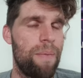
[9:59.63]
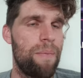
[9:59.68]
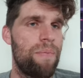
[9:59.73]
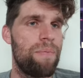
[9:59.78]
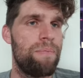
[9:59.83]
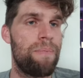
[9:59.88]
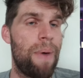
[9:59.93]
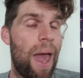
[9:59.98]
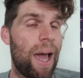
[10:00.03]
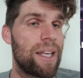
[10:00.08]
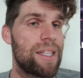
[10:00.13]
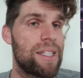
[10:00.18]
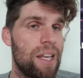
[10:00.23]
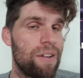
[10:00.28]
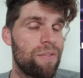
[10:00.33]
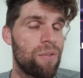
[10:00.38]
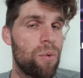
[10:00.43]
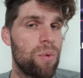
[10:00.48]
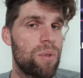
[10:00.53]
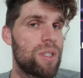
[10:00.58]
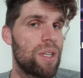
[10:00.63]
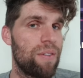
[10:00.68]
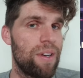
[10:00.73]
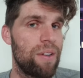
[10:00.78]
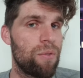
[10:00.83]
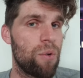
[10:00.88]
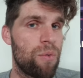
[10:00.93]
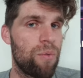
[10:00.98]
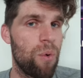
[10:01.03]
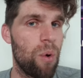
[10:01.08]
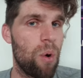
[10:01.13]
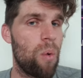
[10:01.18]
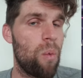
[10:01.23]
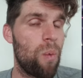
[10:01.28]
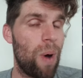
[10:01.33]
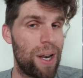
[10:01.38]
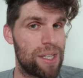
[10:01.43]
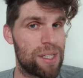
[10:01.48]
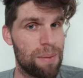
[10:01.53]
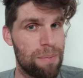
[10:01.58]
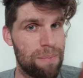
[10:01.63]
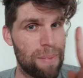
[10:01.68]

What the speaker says: Max level to level 4 once a